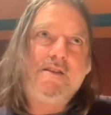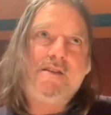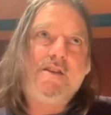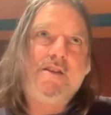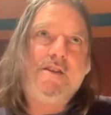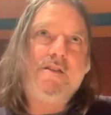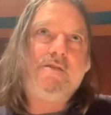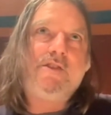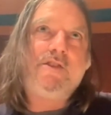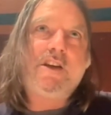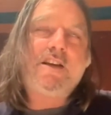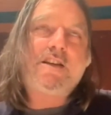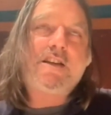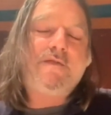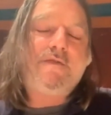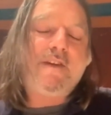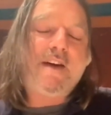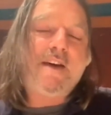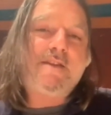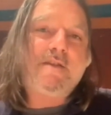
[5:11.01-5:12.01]
to
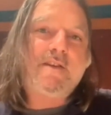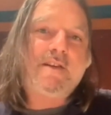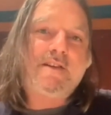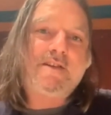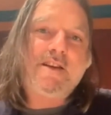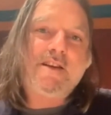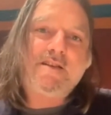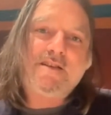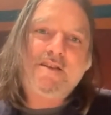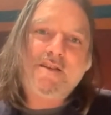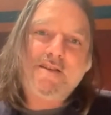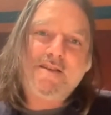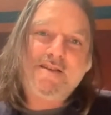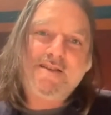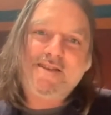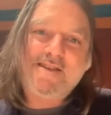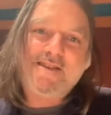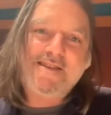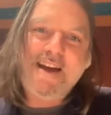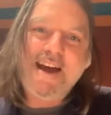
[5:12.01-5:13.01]
justify their
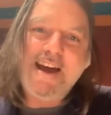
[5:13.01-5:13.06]
existence.